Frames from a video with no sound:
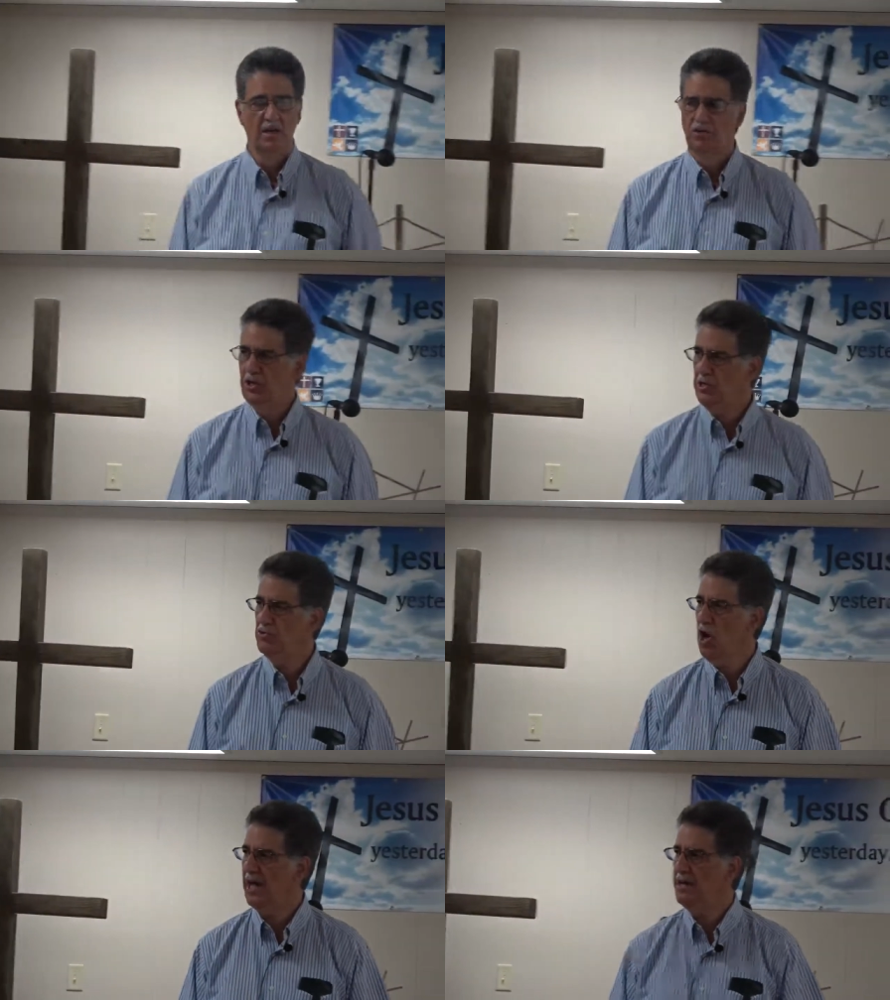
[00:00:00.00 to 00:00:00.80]
Do you
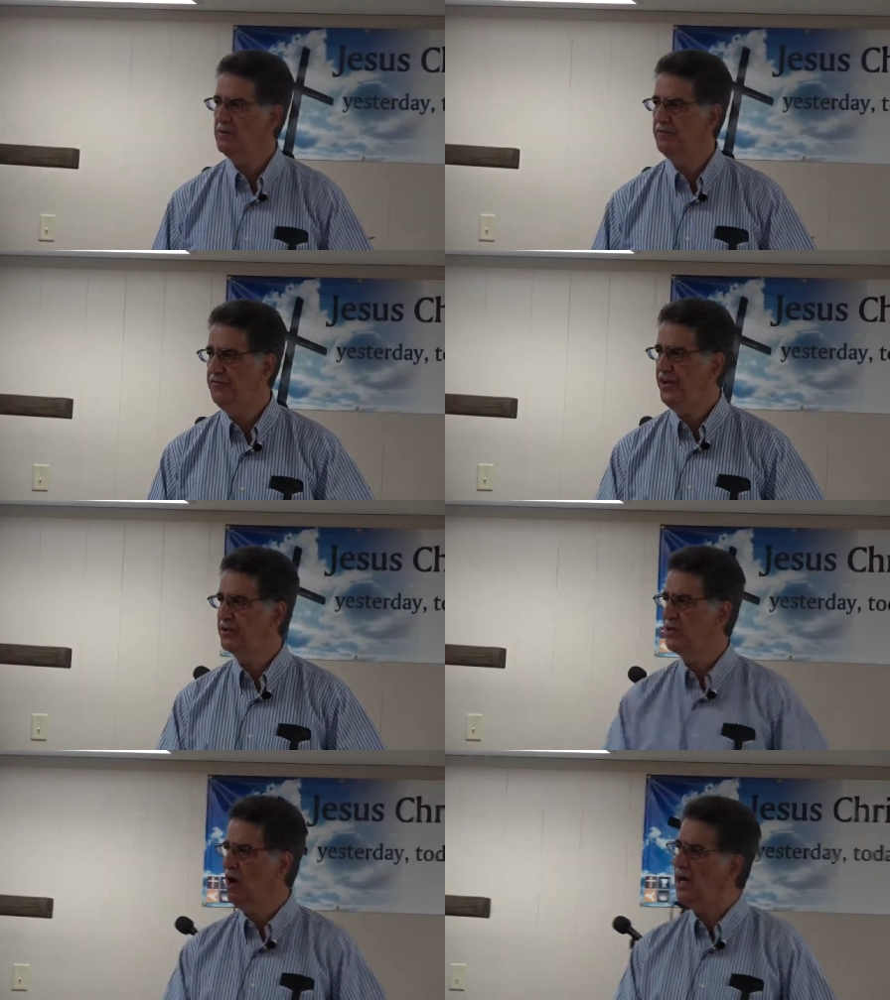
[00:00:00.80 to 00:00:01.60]
not even
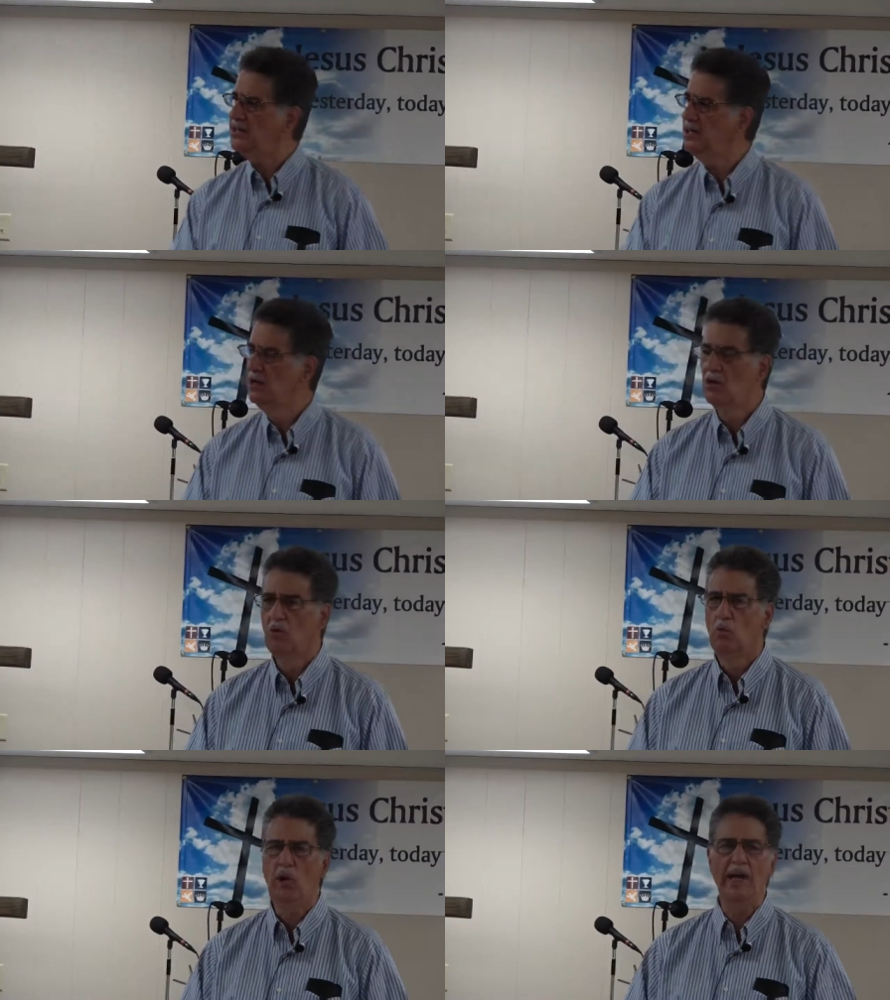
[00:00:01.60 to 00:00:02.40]
fear God?
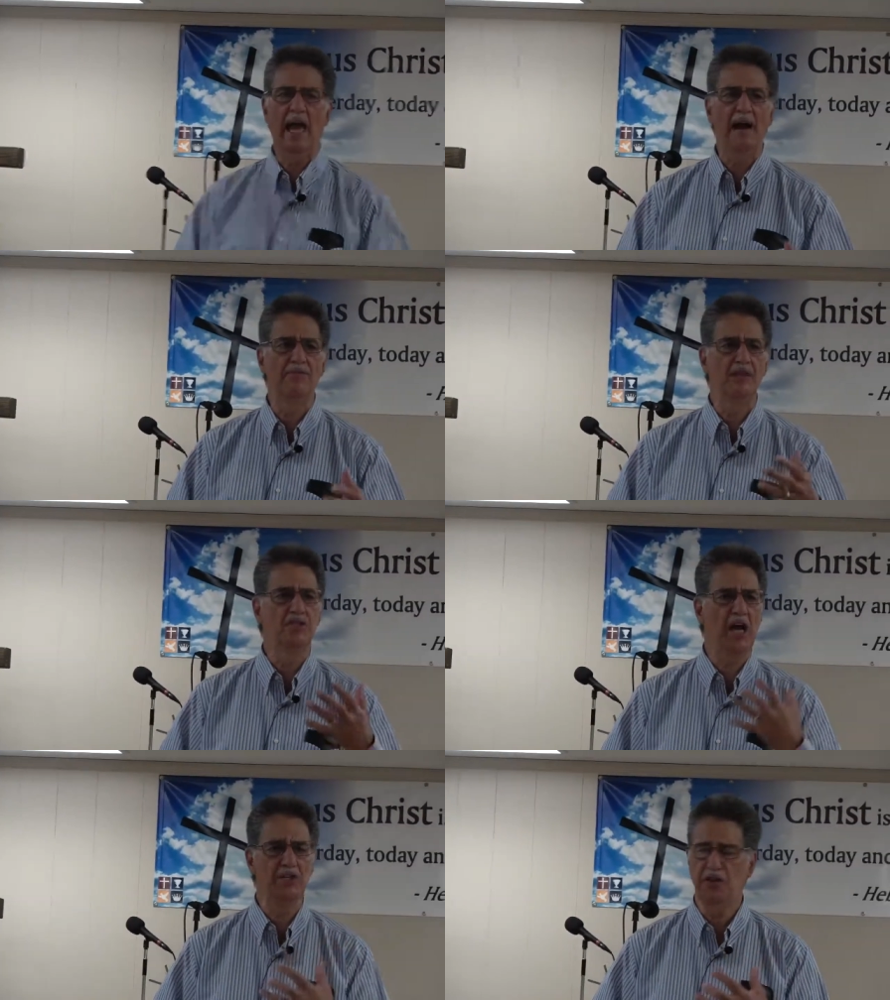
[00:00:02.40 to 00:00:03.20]
We have the
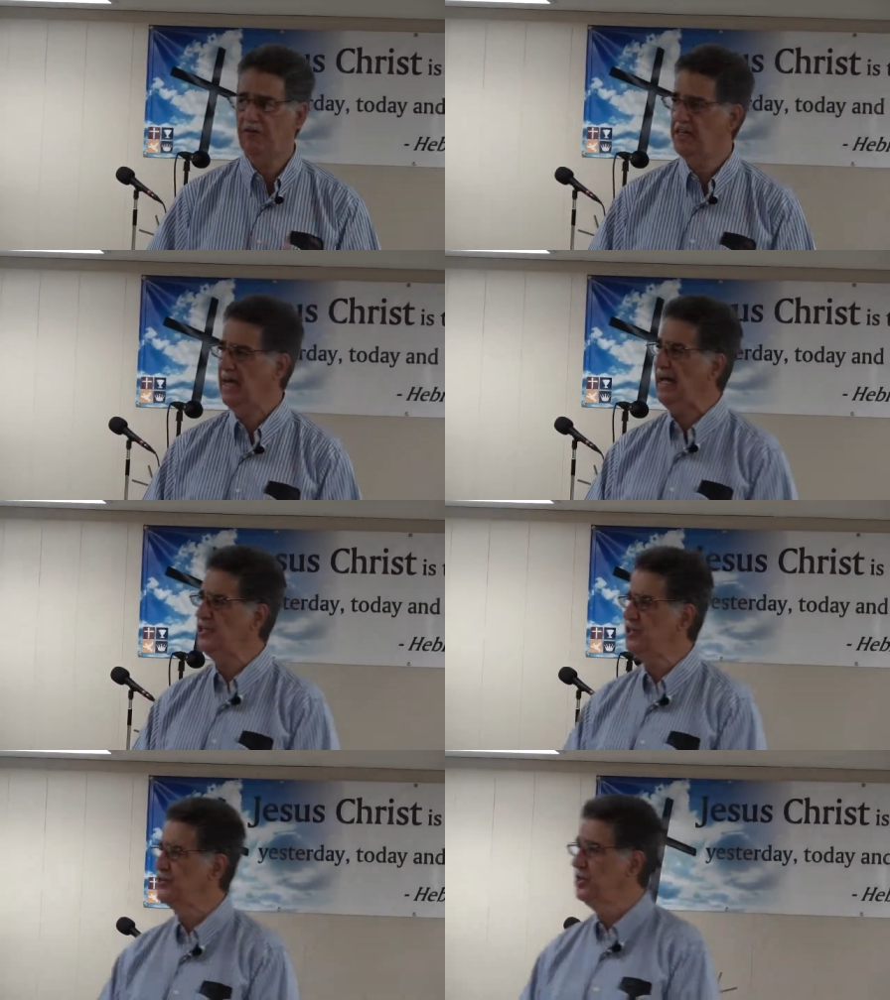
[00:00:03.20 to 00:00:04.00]

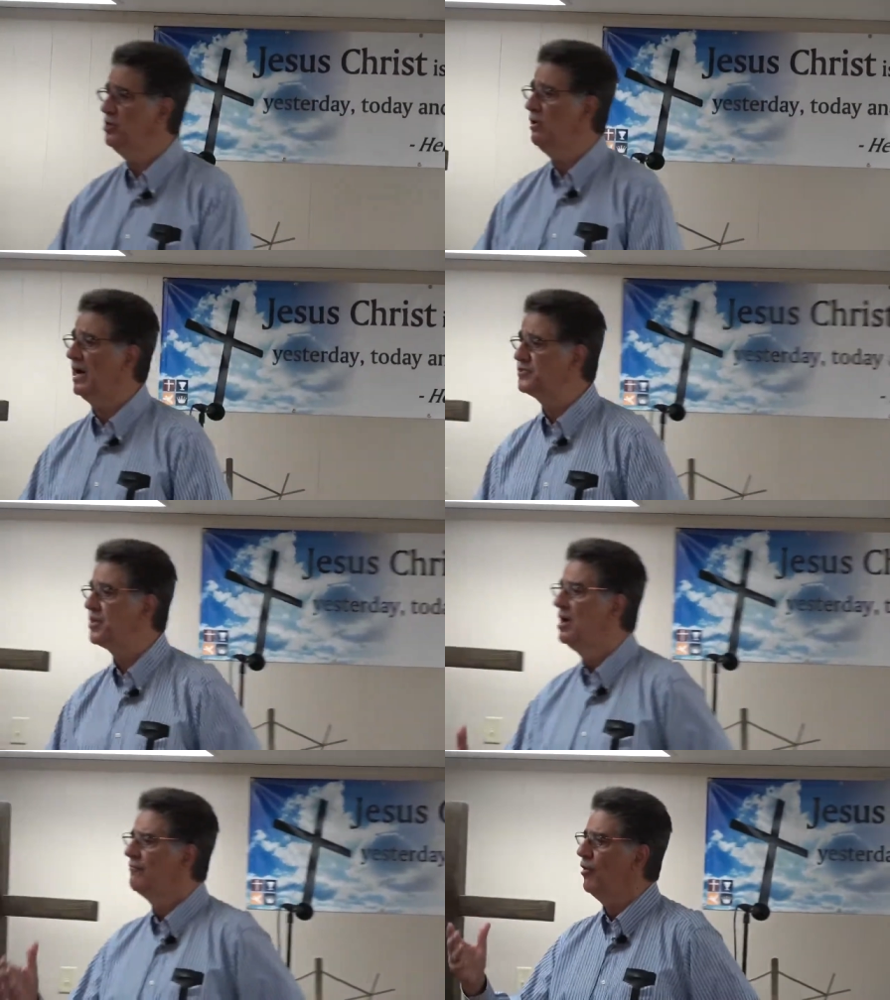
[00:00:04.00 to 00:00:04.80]
justification due us
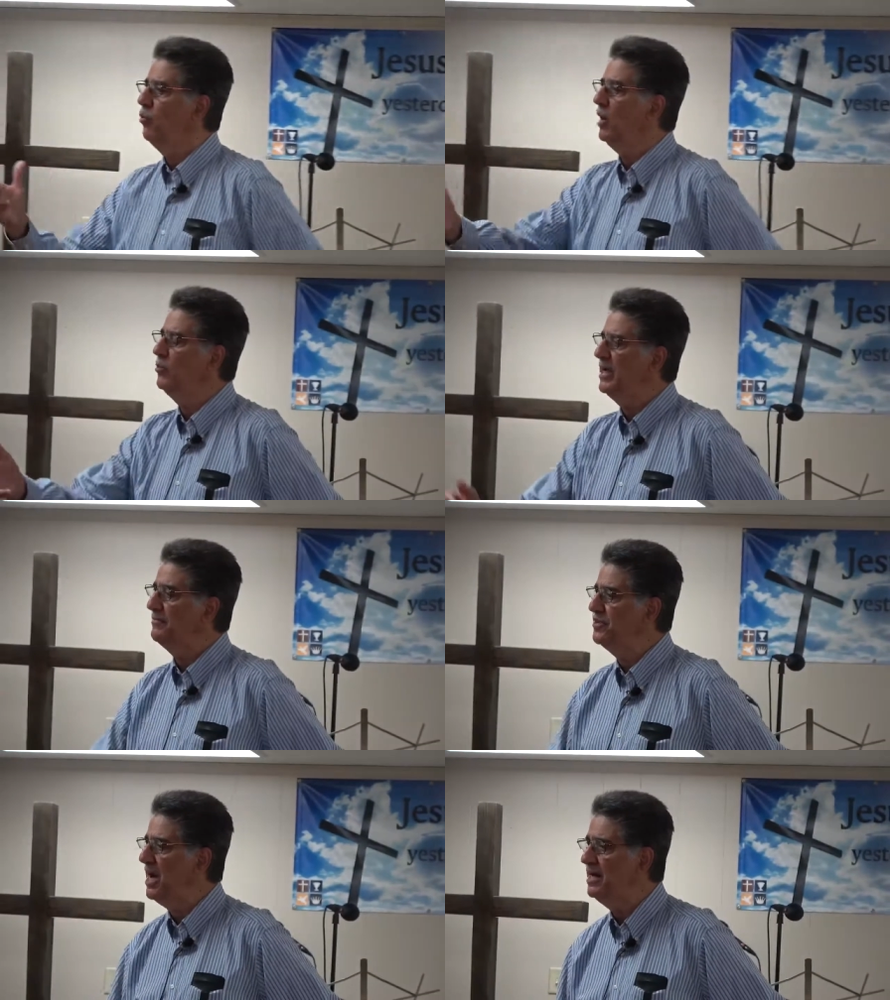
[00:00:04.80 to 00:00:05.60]
for what we
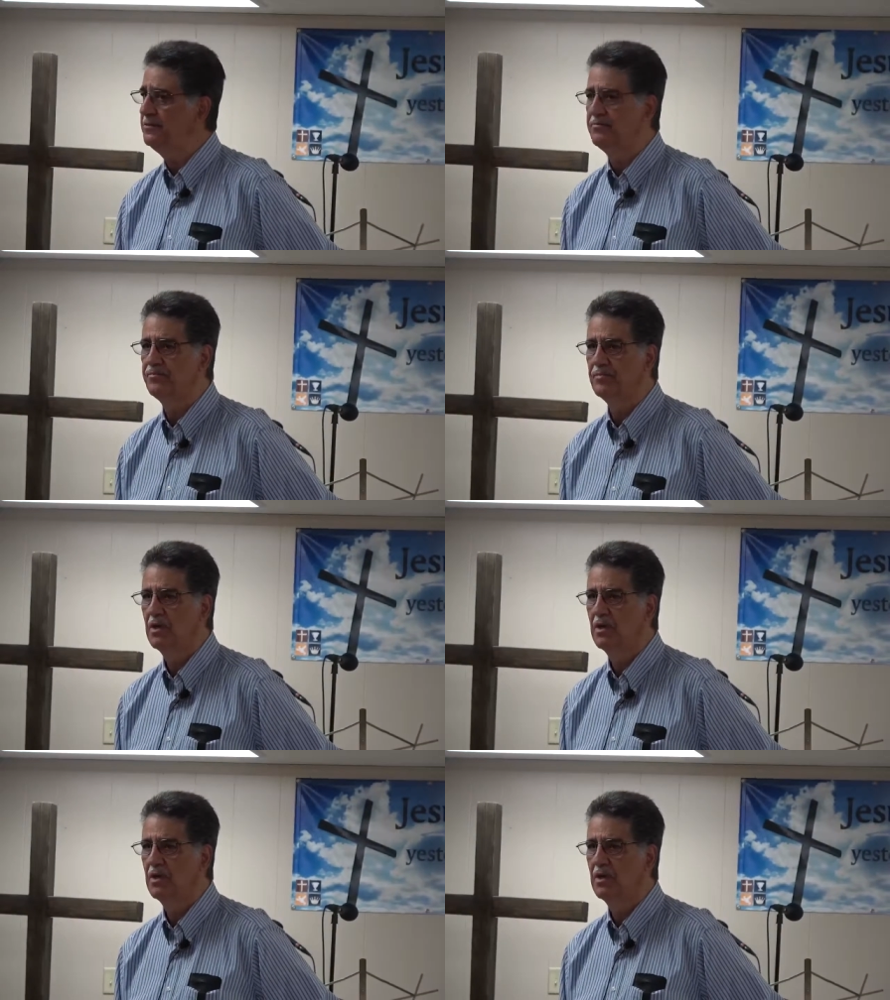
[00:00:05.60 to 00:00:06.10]
have done.